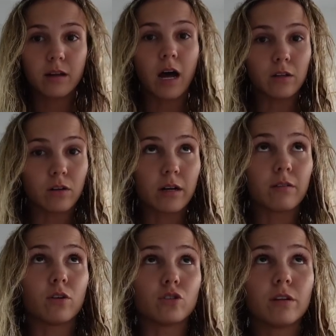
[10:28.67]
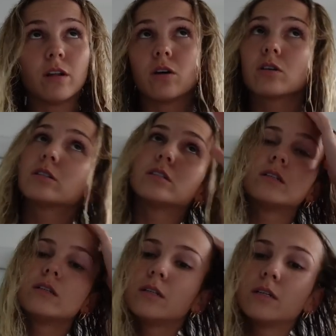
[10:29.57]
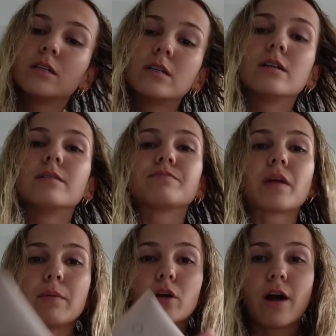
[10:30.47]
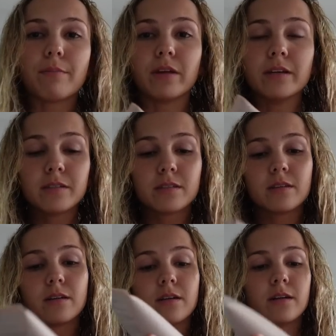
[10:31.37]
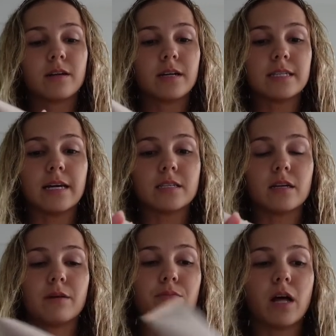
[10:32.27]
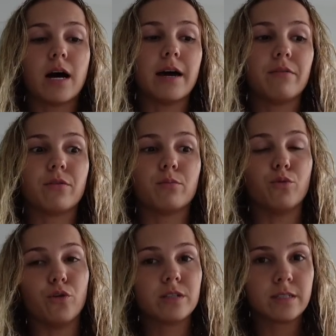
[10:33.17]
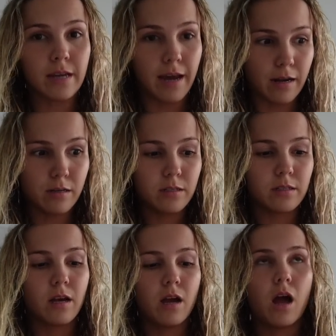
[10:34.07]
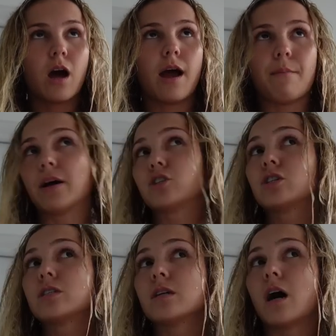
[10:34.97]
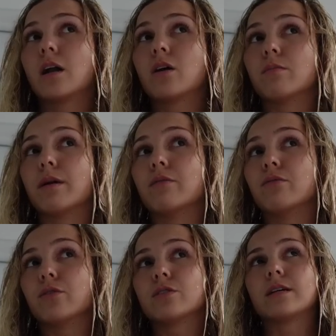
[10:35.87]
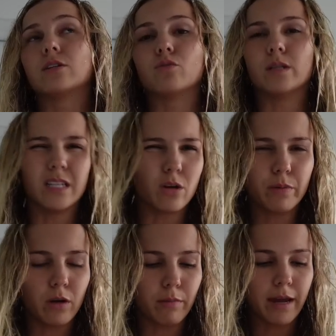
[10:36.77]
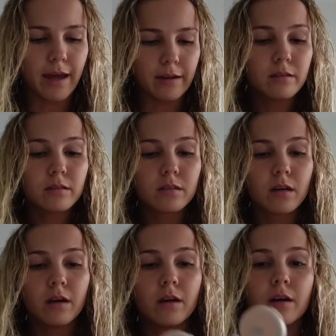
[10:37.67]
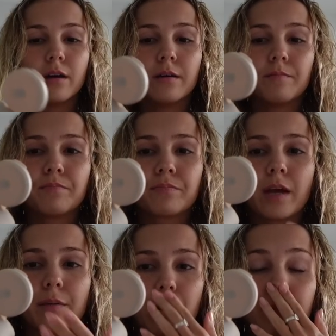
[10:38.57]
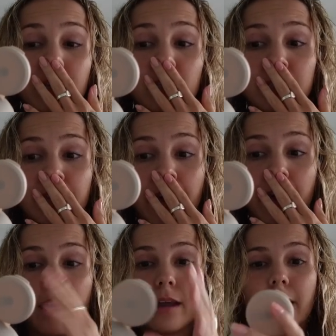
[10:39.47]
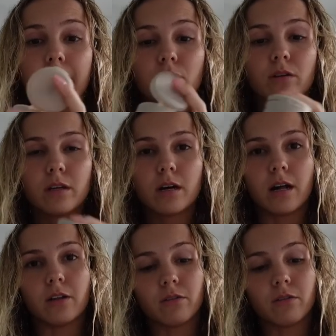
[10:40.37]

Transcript: I look like a bunch of box. I'm gonna grab this. It says apply from roots to ends. I might just start on my roots and do a little bit on my ends. But I'm like scared, like look at the colors.